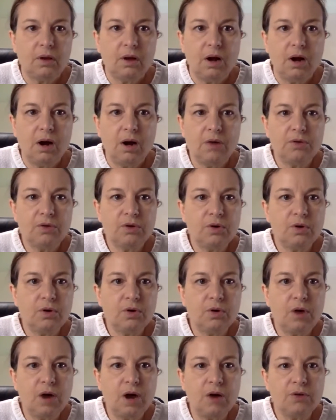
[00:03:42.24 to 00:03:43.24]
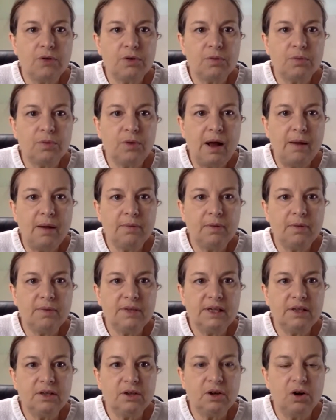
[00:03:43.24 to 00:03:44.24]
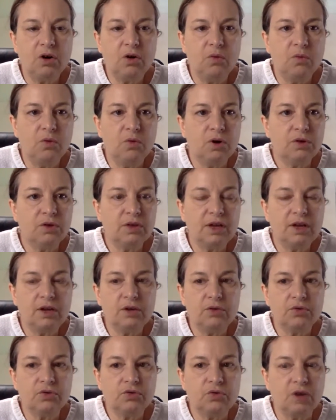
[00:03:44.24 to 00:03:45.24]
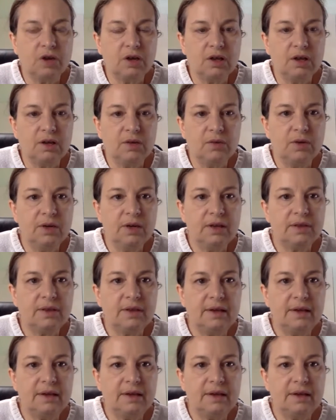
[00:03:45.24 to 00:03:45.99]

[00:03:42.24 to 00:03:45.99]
Are there problems in the homework that you're struggling with?